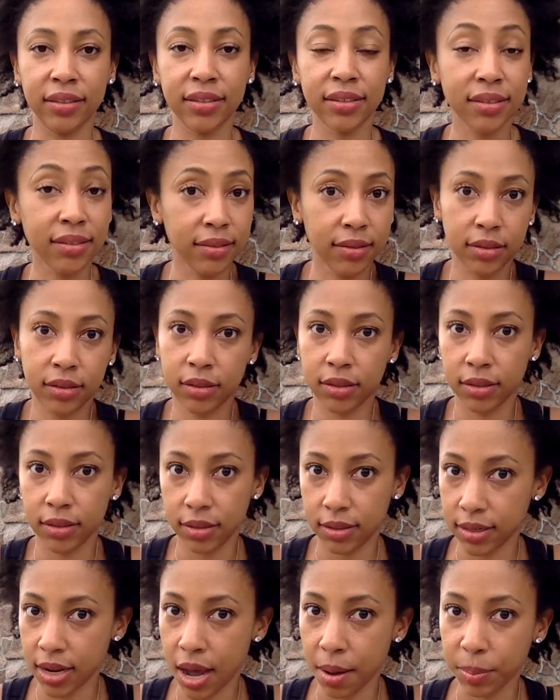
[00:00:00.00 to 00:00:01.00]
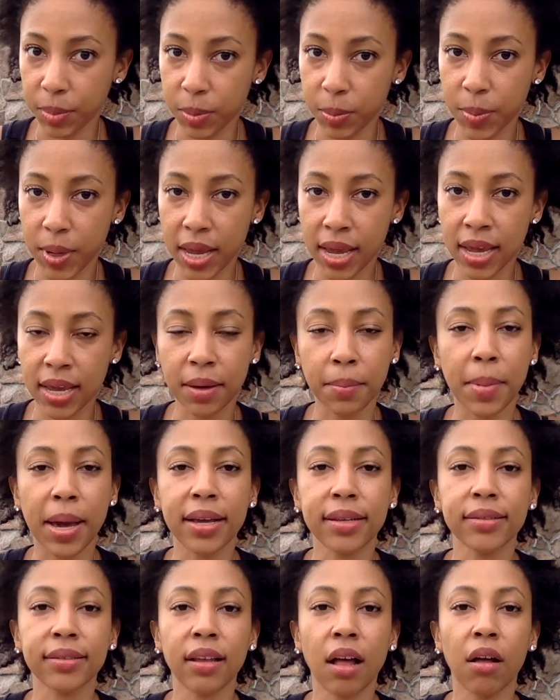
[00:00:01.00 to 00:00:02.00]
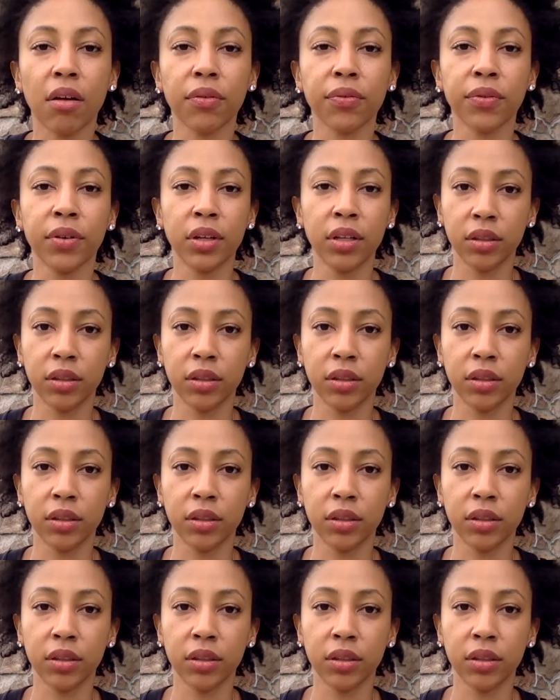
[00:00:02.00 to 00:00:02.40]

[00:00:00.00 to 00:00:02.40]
stopped paying myself